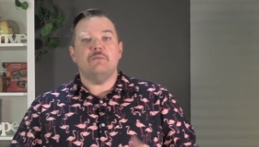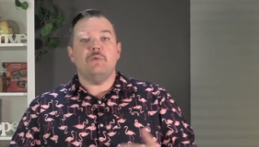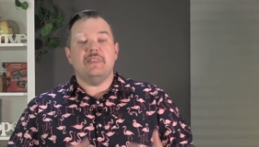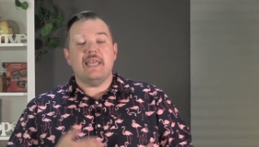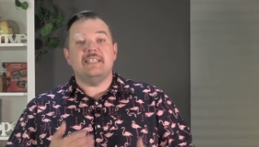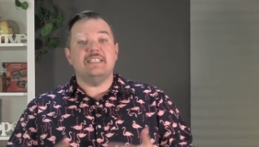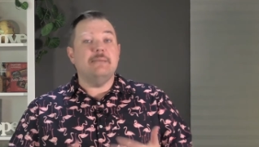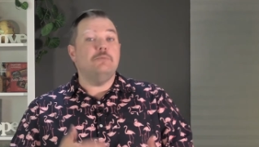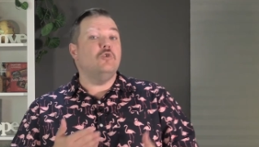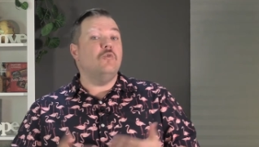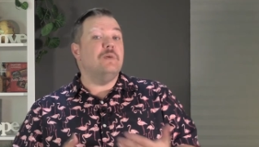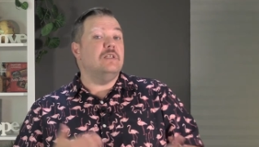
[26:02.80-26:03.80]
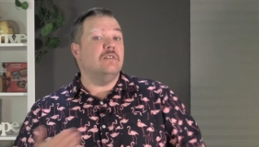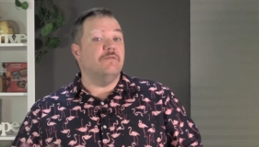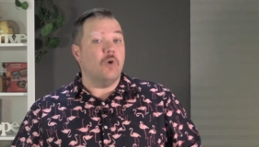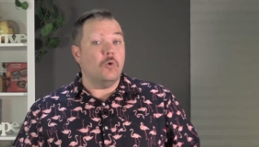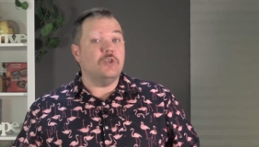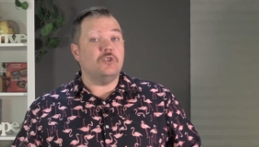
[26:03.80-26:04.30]
they seem to have been
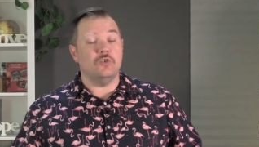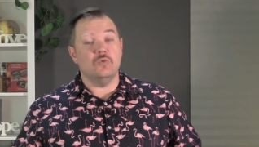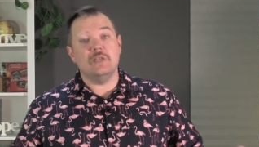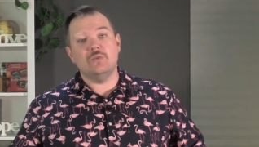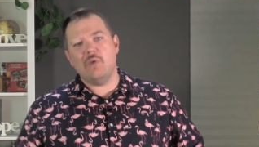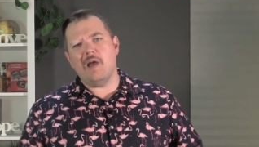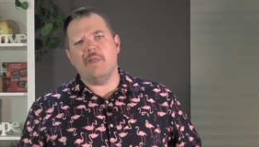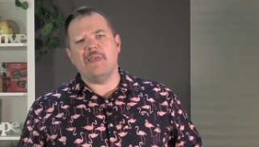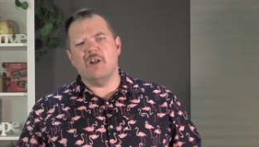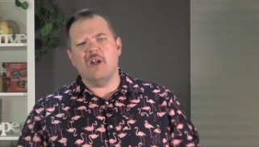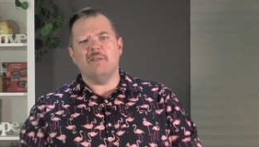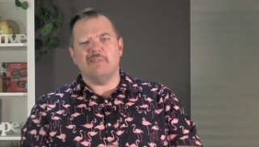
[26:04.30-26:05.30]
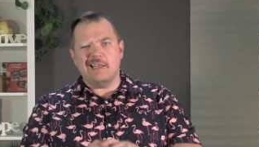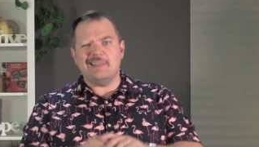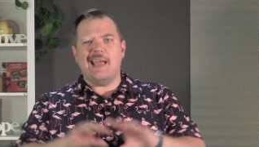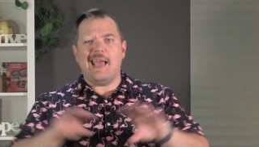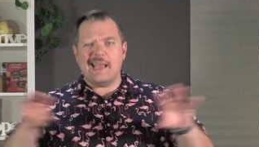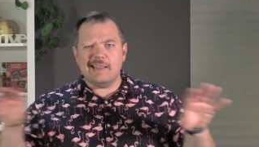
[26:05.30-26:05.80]
devoted to as well. They aren't like
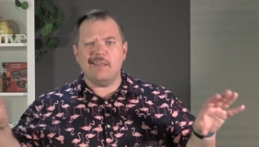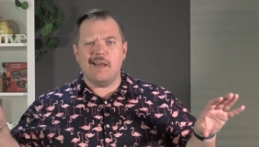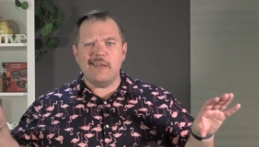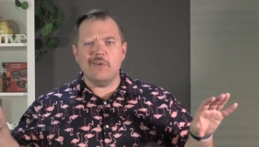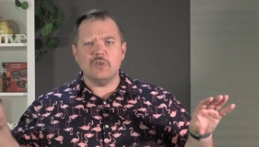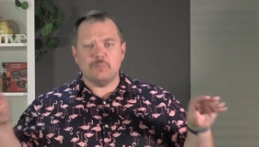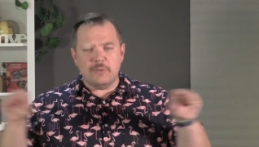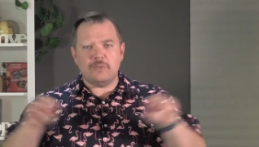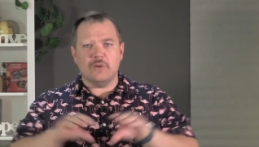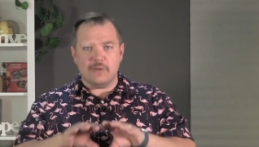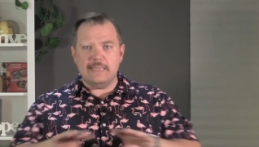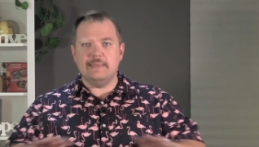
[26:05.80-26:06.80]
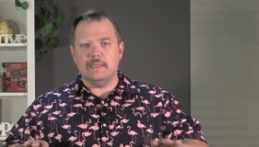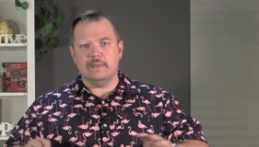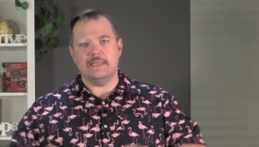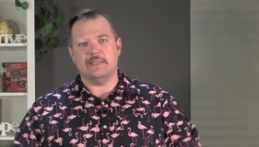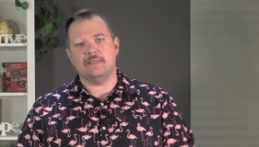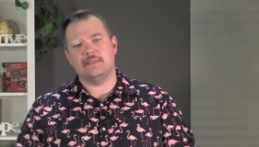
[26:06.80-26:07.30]
the headliners, but they're in the
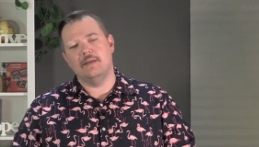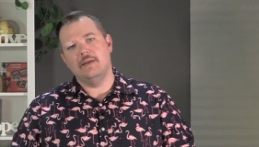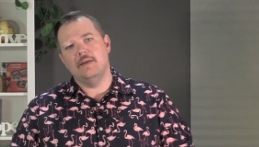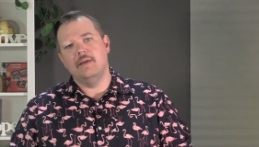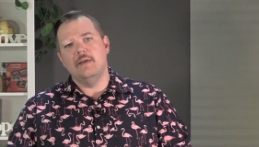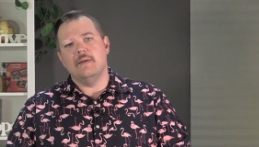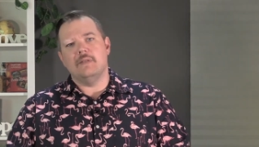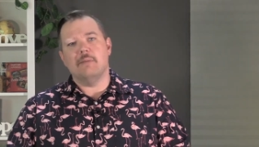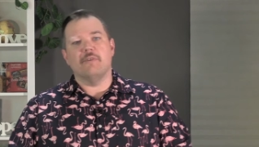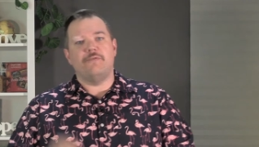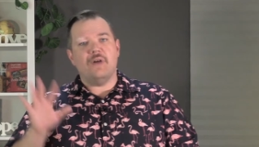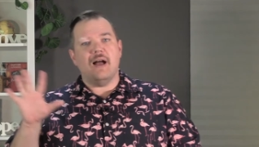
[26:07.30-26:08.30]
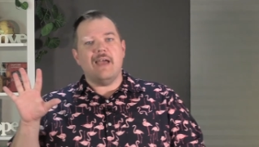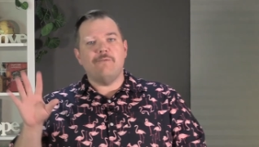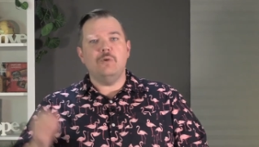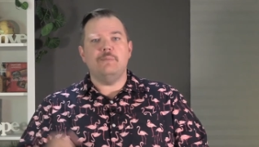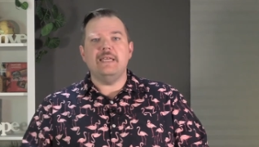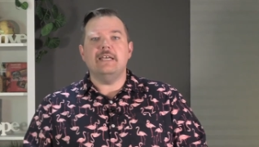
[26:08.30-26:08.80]
list. Number five
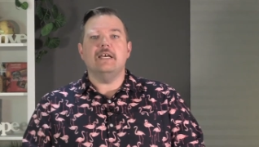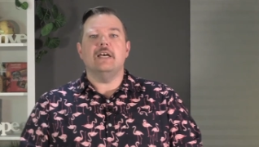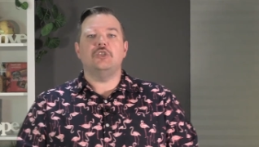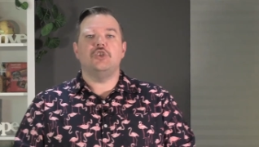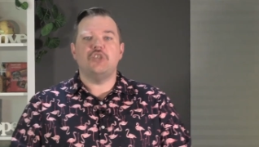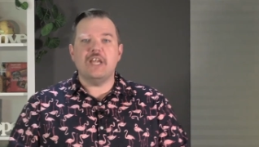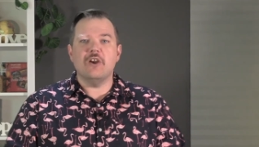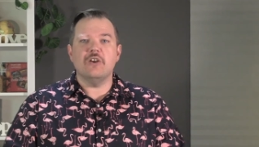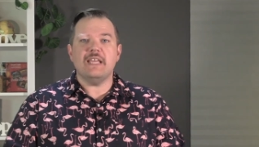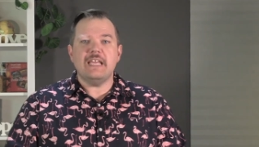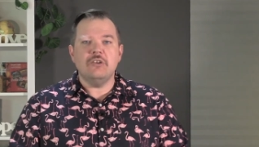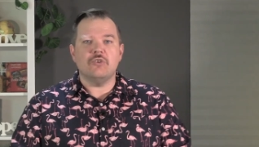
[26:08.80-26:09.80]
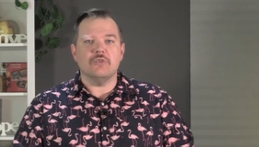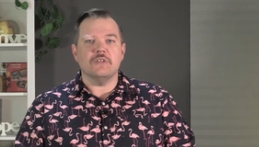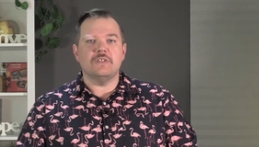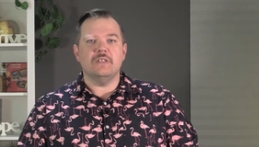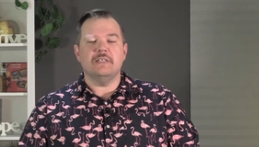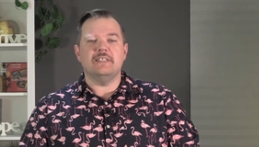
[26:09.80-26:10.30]
would be a shared
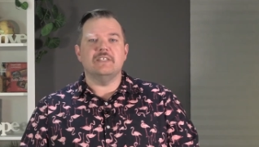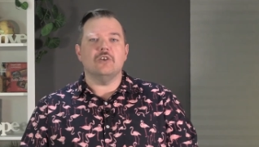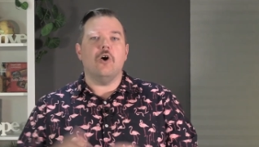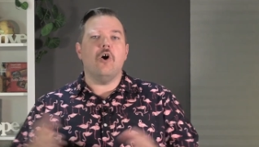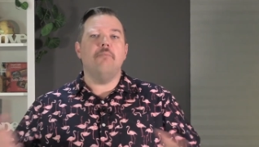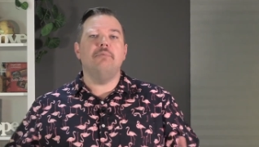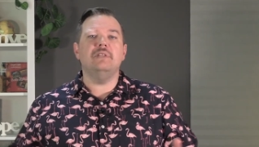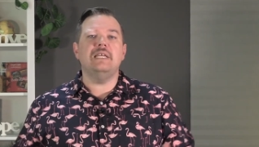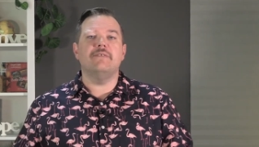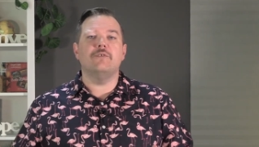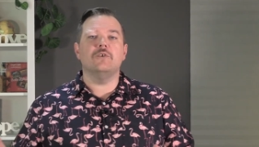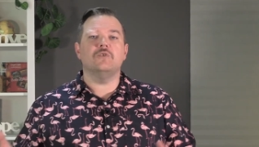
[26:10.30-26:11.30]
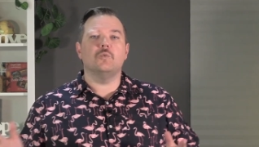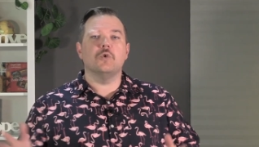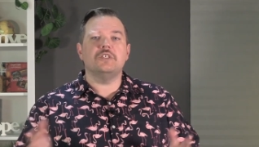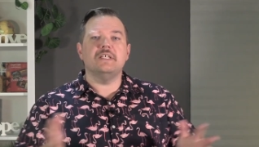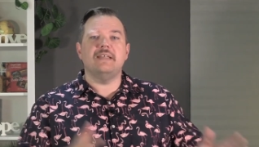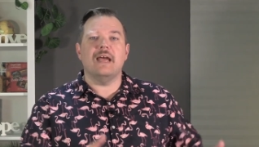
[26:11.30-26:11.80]
interest. It says all believers were
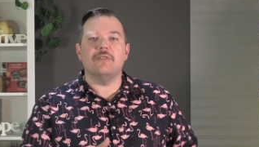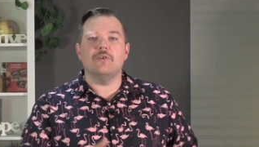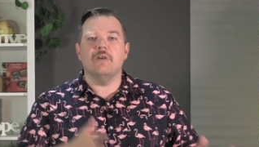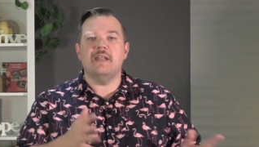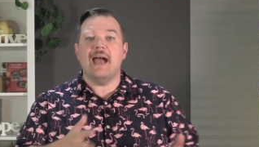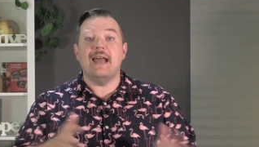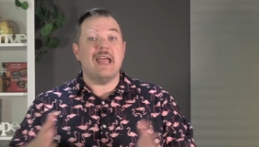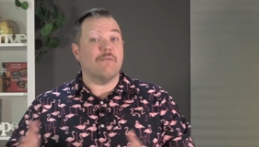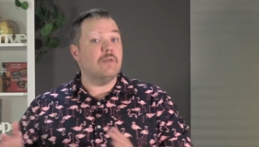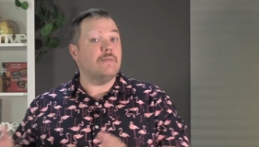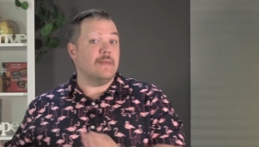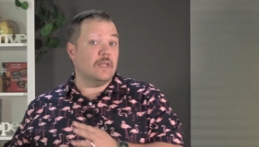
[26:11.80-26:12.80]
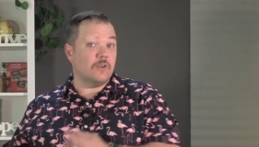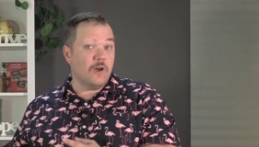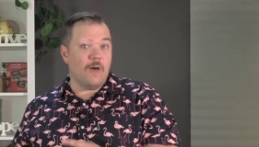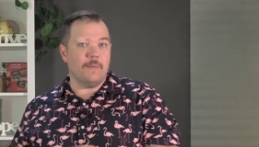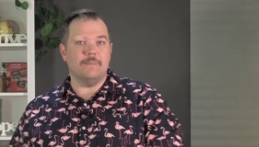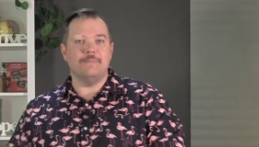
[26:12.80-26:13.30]
together and had everything in
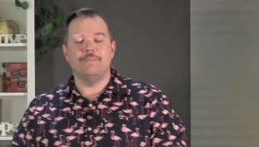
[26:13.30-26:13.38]
common.